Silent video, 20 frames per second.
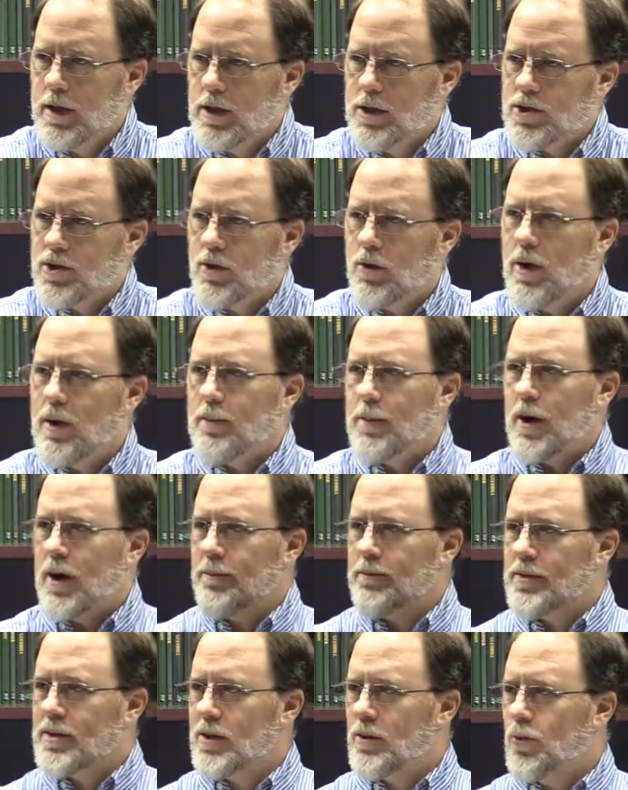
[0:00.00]
So I'm,
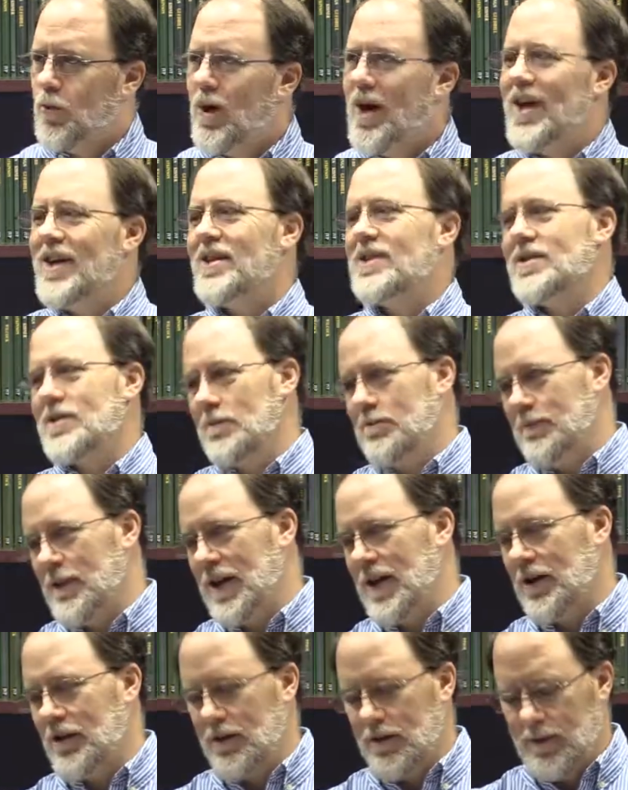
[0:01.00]
I'm why does it
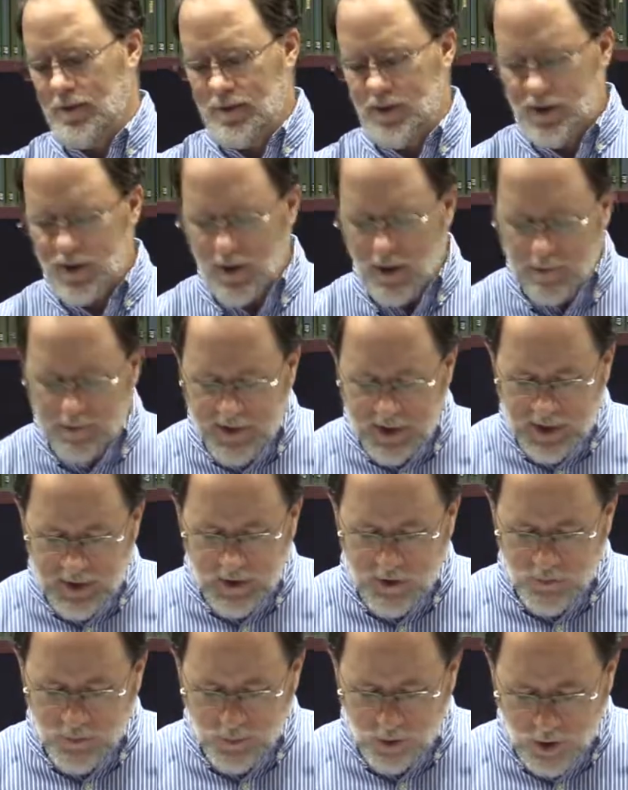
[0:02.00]
matter? So I'm
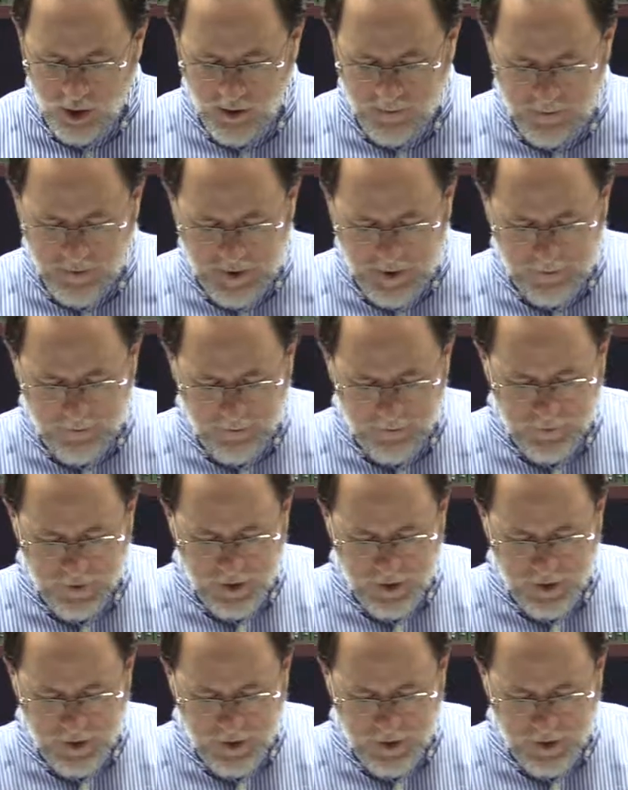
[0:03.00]
thinking through all of that.